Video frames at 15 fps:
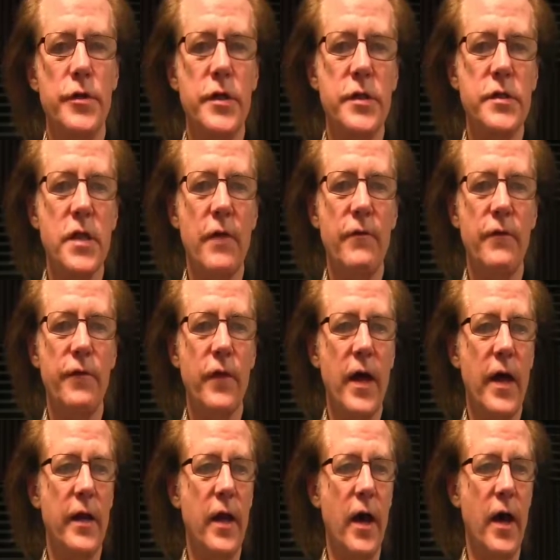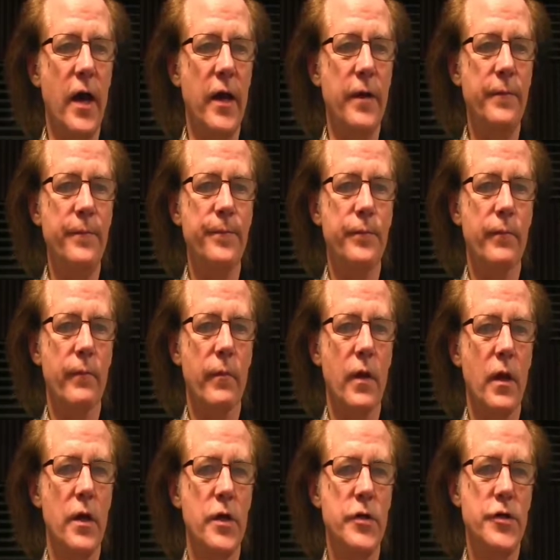G7 flat 9,
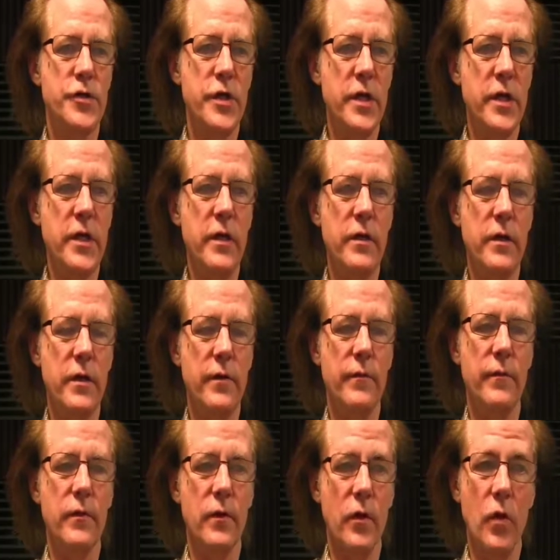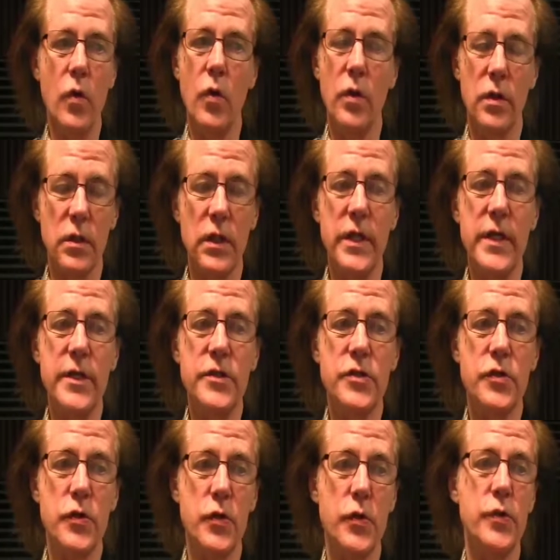G
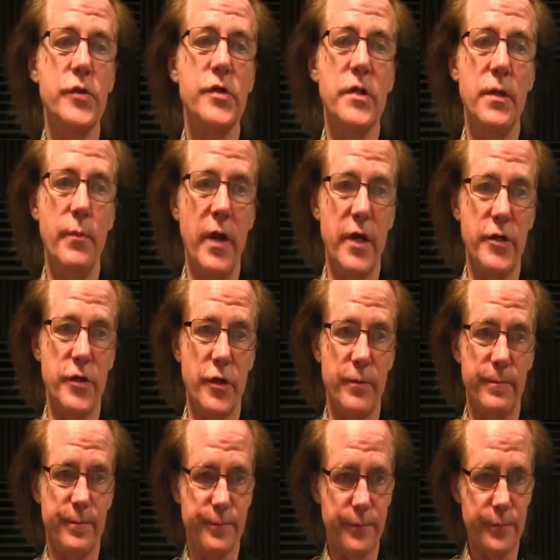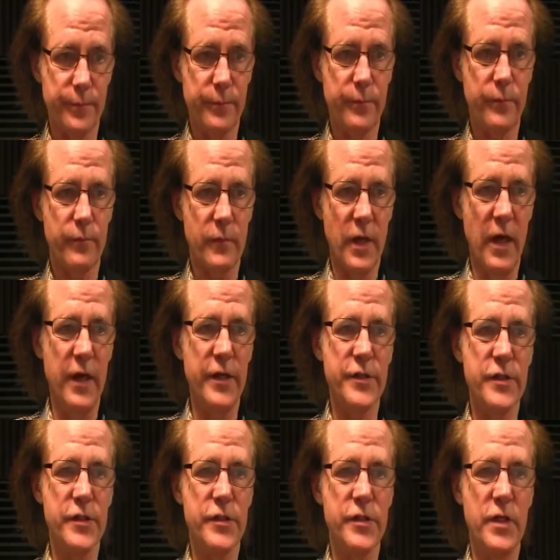leads to C major, and
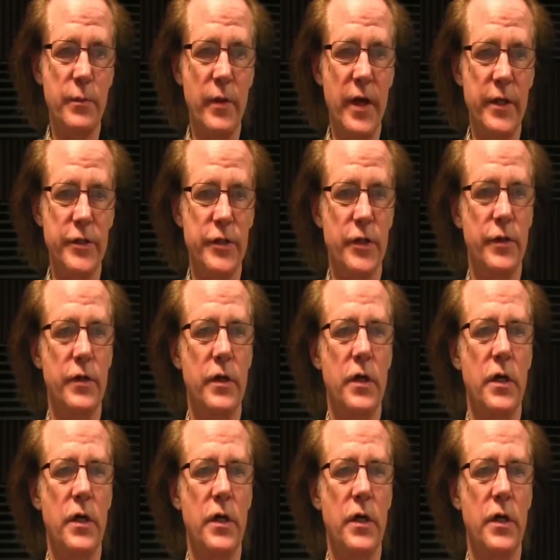it's in C major